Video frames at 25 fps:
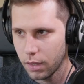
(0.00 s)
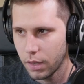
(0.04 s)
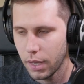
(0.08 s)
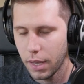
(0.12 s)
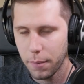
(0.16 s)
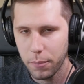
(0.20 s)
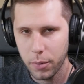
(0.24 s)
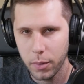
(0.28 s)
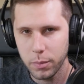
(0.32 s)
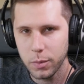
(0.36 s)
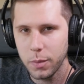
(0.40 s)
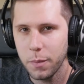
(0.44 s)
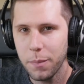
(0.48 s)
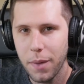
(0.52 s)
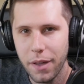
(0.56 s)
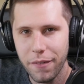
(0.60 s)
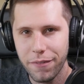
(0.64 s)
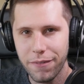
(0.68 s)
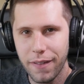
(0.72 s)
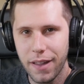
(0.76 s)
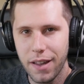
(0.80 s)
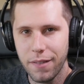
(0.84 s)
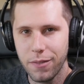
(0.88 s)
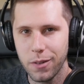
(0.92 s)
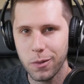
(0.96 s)
And probably my
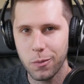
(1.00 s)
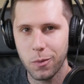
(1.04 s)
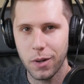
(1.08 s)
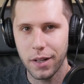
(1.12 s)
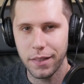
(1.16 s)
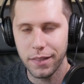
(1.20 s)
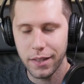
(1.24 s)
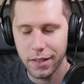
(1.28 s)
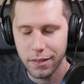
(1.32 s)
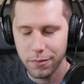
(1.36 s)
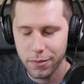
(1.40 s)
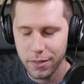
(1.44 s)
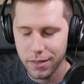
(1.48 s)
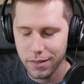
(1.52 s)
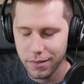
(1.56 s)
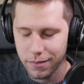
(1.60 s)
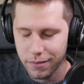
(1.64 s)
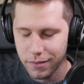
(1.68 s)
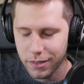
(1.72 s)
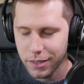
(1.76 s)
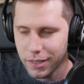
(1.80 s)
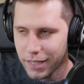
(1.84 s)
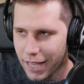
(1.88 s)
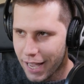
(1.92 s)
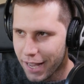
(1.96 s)
favorite one that was
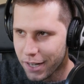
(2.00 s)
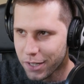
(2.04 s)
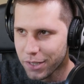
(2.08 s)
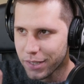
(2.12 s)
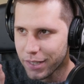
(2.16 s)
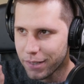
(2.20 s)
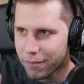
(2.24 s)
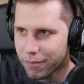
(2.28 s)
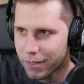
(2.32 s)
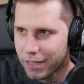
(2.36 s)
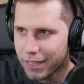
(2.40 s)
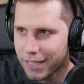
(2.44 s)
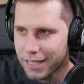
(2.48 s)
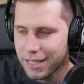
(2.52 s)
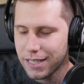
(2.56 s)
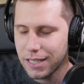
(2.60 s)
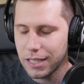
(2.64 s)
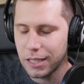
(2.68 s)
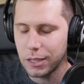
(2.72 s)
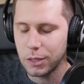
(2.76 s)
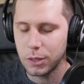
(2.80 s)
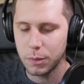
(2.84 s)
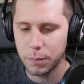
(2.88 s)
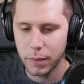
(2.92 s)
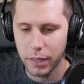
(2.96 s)
actually really
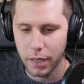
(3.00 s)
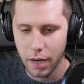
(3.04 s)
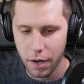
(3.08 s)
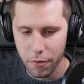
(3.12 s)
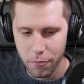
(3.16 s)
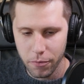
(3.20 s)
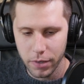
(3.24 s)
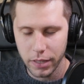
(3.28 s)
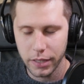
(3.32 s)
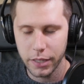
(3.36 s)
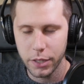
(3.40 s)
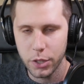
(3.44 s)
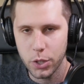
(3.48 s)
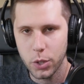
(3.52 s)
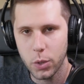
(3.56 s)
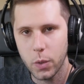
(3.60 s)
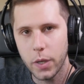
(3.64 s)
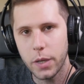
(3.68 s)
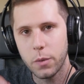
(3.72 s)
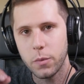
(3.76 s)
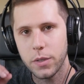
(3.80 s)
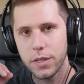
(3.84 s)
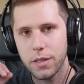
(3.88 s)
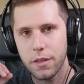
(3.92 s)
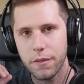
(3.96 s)
subtle, but I really
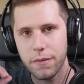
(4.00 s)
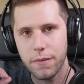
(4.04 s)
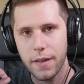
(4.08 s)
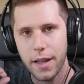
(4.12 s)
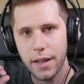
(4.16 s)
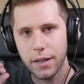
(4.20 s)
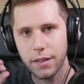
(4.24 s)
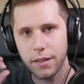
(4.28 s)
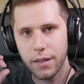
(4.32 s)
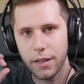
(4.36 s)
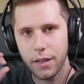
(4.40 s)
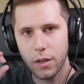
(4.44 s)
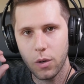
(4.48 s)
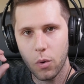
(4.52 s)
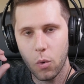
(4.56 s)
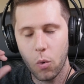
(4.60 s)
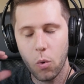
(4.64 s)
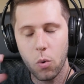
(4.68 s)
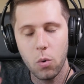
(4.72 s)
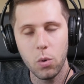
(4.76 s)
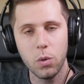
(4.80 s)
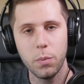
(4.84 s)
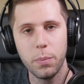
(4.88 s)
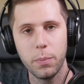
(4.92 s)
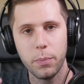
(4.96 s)
enjoyed, was the fact that
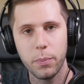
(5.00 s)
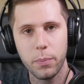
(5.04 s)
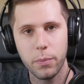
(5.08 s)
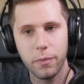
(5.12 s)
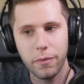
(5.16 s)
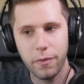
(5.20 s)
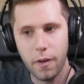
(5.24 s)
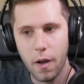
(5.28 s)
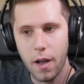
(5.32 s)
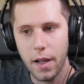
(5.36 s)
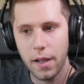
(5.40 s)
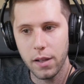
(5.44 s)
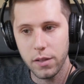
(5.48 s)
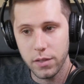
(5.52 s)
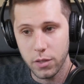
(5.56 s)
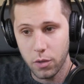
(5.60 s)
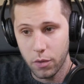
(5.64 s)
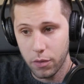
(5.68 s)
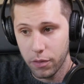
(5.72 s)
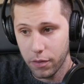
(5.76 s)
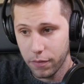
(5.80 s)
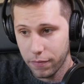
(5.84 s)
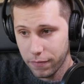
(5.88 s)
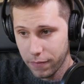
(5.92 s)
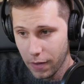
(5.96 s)
all files
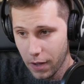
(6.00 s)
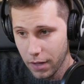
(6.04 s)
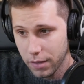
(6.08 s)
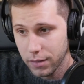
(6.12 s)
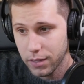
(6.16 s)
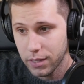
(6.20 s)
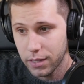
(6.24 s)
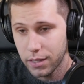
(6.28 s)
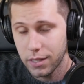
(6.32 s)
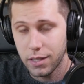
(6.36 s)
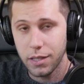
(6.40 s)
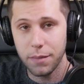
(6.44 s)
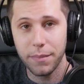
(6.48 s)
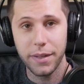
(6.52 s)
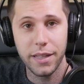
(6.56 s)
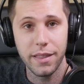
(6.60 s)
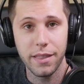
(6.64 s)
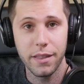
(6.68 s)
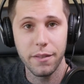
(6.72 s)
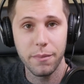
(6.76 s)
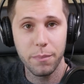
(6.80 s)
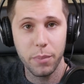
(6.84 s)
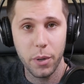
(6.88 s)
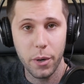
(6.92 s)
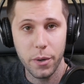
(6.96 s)
on the file system in
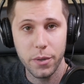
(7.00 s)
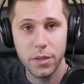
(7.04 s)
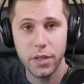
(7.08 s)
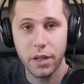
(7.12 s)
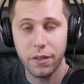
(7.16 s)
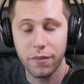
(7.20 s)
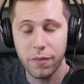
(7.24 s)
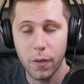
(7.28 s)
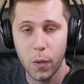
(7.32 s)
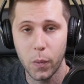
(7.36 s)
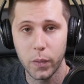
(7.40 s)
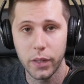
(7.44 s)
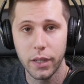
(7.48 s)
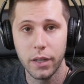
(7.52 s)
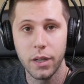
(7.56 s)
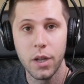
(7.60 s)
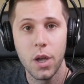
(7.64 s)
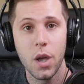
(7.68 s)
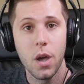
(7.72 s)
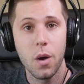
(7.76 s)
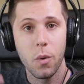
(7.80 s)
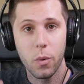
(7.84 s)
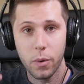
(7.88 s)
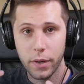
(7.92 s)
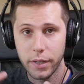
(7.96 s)
the project folder
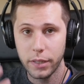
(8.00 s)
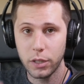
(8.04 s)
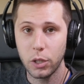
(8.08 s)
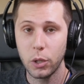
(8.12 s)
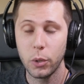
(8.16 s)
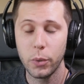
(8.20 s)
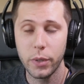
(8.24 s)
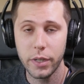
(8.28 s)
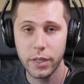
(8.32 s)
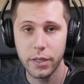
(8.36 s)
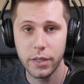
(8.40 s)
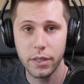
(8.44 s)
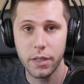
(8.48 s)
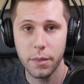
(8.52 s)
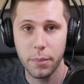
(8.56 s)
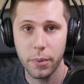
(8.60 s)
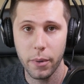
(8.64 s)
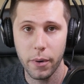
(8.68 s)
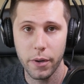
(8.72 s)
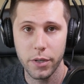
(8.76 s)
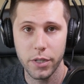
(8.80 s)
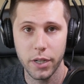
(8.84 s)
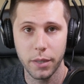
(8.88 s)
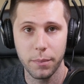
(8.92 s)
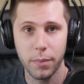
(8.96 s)
were included in the
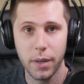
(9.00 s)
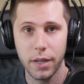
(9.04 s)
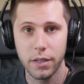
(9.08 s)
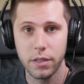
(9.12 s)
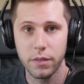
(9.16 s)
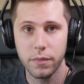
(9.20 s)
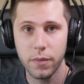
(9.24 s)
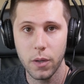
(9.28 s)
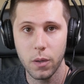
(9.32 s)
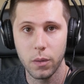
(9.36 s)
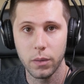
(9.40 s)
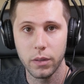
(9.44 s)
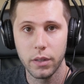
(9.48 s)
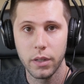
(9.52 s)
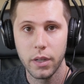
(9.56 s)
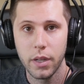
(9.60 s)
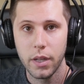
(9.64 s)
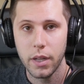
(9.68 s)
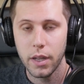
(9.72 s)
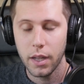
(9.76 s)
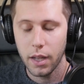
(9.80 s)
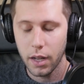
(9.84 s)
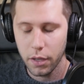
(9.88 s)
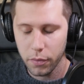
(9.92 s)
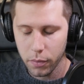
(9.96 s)
project by default.
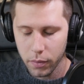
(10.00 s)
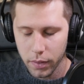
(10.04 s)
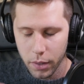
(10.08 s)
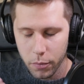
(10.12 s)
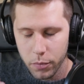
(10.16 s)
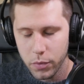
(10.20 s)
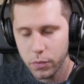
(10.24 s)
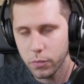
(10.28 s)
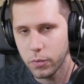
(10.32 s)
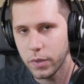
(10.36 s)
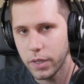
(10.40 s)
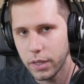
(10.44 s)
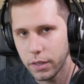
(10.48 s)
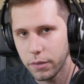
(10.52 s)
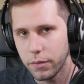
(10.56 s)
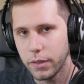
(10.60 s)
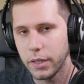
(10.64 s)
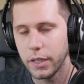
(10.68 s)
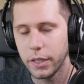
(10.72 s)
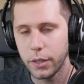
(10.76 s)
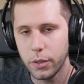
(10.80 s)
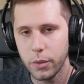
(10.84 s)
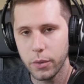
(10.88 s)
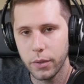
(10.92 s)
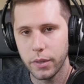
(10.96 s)
And I thought that was really,
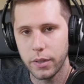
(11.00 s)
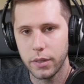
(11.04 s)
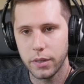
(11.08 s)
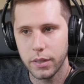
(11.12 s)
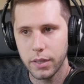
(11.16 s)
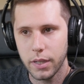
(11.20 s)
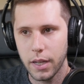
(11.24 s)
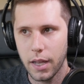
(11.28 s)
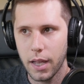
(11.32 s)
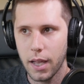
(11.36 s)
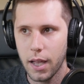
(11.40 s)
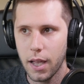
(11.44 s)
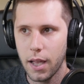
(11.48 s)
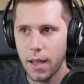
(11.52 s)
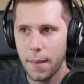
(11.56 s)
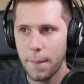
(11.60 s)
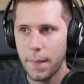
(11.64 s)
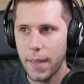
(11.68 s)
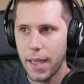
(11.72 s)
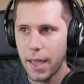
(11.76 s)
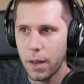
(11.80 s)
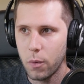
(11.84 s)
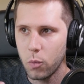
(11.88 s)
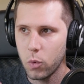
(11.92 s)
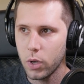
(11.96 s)
really good.
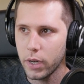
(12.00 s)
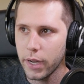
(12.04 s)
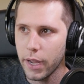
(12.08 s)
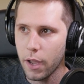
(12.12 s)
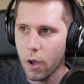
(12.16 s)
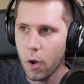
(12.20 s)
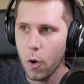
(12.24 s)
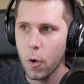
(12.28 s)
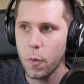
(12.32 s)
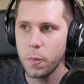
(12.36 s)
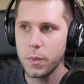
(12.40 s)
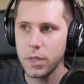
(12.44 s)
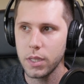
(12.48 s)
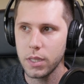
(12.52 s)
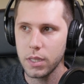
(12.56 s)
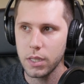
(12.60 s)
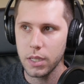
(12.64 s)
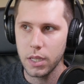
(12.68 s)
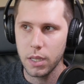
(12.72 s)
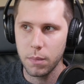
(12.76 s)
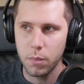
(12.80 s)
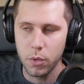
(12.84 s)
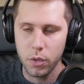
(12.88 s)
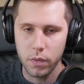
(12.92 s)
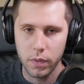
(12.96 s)
Um, and what I hope to
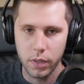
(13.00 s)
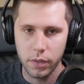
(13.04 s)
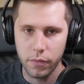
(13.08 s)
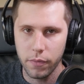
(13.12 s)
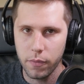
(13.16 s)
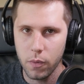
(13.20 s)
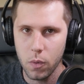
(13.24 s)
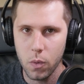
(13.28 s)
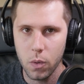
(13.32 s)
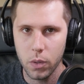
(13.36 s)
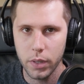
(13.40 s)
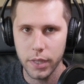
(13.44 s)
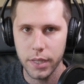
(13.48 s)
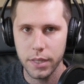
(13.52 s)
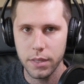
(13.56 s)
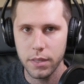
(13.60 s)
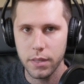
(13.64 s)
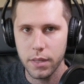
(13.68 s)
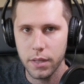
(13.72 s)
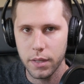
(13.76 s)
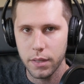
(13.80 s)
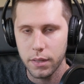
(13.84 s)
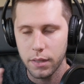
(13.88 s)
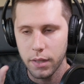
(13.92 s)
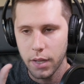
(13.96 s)
see moving forward is
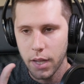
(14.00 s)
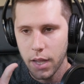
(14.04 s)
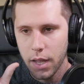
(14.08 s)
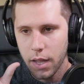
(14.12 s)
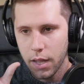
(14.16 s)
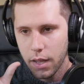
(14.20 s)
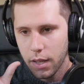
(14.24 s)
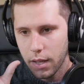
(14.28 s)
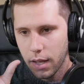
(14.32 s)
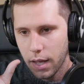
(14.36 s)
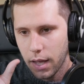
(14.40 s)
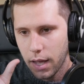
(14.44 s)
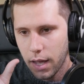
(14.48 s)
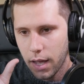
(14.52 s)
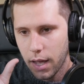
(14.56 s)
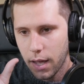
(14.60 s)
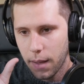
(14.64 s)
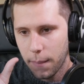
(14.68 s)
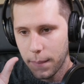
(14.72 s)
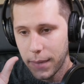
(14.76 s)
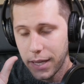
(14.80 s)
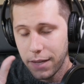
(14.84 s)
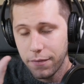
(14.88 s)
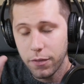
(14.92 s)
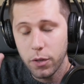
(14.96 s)
that
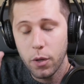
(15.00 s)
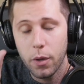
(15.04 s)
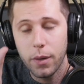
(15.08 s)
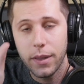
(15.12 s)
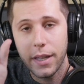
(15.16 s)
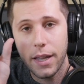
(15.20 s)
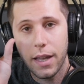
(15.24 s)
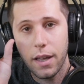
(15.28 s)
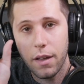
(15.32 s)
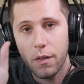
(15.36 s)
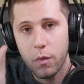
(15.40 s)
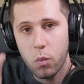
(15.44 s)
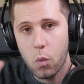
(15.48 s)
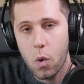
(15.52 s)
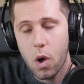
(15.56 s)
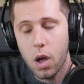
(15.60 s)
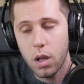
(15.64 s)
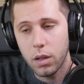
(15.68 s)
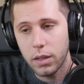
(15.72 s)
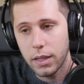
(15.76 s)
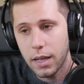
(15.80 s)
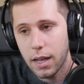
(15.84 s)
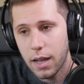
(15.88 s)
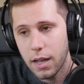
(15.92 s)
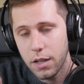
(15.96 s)
um, even though they have
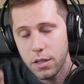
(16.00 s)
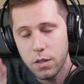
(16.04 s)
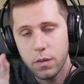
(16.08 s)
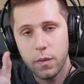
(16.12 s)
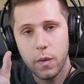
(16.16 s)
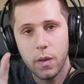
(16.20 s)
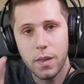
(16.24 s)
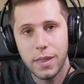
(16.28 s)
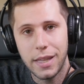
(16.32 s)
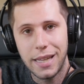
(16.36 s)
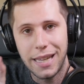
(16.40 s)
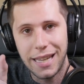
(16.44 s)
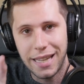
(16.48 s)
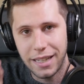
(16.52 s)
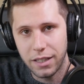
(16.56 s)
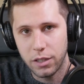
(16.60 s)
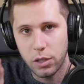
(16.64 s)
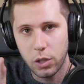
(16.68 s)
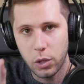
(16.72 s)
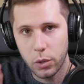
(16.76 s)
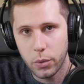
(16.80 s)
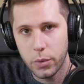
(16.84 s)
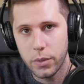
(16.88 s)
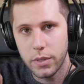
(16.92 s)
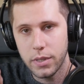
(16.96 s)
wildcards for the
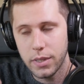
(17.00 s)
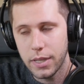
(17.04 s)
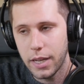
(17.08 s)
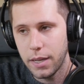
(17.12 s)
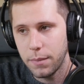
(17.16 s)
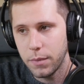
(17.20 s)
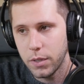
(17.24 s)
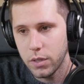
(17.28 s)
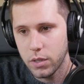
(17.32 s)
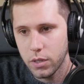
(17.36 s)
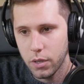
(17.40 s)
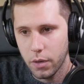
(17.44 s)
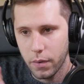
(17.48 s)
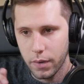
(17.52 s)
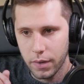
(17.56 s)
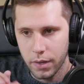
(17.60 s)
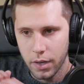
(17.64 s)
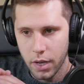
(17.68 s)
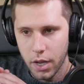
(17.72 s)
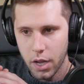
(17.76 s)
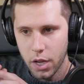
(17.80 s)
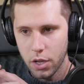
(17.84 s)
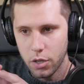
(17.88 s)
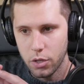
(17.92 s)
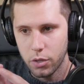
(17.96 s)
include statement, so
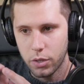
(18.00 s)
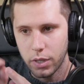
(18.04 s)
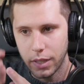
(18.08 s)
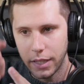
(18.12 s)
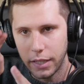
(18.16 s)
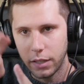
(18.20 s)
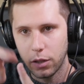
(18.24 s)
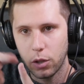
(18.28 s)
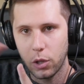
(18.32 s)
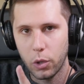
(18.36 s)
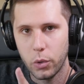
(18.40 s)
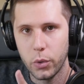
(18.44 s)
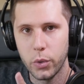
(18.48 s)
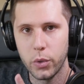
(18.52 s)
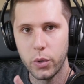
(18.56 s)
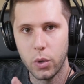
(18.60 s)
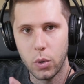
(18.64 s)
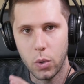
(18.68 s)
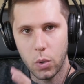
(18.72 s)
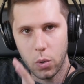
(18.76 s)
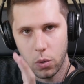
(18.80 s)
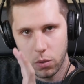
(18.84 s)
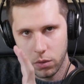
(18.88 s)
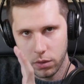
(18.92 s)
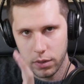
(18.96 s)
you can include
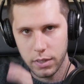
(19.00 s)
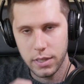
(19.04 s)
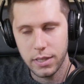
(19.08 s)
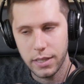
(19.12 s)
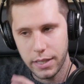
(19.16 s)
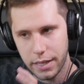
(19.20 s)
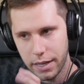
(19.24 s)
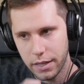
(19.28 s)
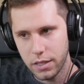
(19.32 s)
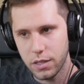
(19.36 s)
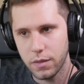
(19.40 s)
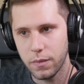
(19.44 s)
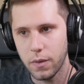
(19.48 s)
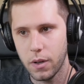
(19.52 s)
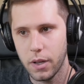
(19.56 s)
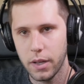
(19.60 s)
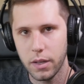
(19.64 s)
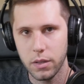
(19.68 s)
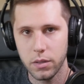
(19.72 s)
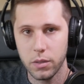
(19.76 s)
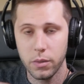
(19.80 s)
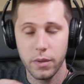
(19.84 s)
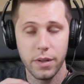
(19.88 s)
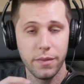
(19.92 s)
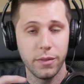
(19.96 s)
all C S
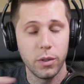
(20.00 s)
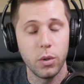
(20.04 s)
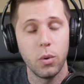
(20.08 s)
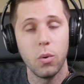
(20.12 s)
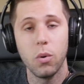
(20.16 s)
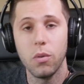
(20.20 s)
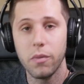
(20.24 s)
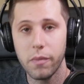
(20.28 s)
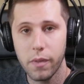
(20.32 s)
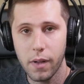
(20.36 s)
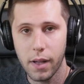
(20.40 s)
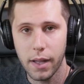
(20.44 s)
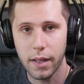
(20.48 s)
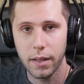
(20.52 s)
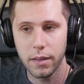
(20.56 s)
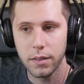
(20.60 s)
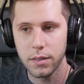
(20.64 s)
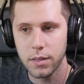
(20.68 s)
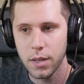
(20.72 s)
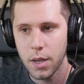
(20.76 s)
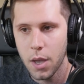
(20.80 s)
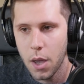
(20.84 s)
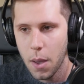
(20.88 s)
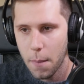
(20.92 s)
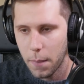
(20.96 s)
files or even all
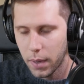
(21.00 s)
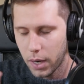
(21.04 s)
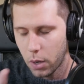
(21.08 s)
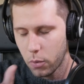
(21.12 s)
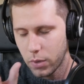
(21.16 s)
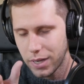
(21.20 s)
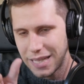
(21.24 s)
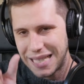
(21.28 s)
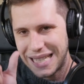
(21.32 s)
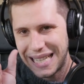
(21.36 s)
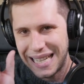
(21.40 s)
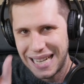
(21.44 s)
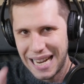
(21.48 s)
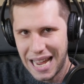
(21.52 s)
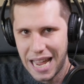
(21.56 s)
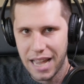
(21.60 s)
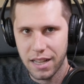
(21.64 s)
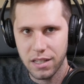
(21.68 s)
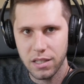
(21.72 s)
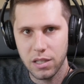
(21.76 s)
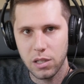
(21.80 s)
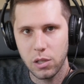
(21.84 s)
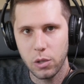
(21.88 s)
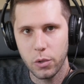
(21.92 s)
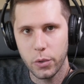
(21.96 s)
files, but I want to see an
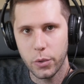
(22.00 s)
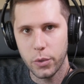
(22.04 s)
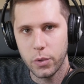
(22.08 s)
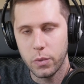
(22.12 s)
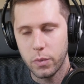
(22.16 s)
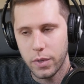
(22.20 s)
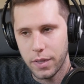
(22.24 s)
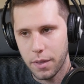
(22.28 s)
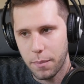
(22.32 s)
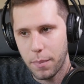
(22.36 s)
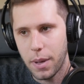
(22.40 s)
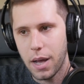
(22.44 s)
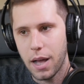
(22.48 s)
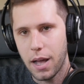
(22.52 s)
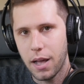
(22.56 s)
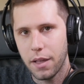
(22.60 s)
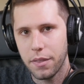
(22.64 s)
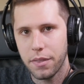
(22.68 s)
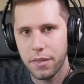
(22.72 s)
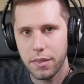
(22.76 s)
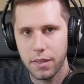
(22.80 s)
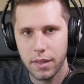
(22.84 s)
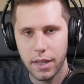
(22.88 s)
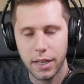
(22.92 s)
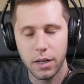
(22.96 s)
exclude with a
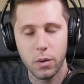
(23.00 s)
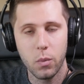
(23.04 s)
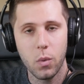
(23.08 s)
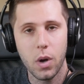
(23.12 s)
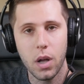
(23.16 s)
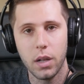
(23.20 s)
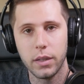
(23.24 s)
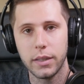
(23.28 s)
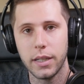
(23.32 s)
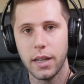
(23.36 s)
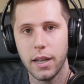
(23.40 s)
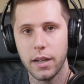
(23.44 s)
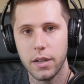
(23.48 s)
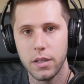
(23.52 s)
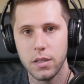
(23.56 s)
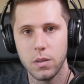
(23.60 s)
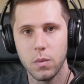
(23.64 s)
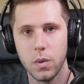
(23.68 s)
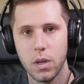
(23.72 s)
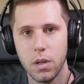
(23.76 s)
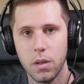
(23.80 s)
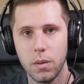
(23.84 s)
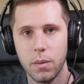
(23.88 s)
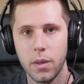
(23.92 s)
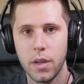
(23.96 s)
path and a wildcard as
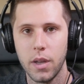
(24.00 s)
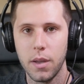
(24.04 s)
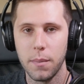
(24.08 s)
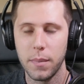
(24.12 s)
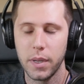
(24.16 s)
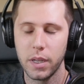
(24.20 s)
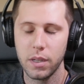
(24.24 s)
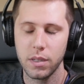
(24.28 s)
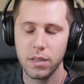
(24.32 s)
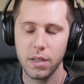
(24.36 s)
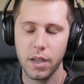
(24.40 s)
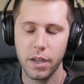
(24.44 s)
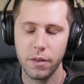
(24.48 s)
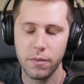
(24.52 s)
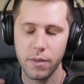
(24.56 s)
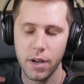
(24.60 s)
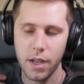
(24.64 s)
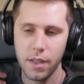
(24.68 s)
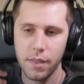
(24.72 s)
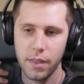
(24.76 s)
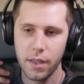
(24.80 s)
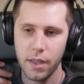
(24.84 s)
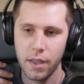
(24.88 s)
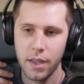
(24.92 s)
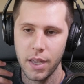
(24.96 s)
well, because I'd
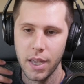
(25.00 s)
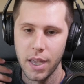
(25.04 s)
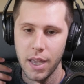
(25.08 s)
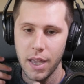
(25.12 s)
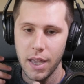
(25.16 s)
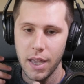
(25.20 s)
rather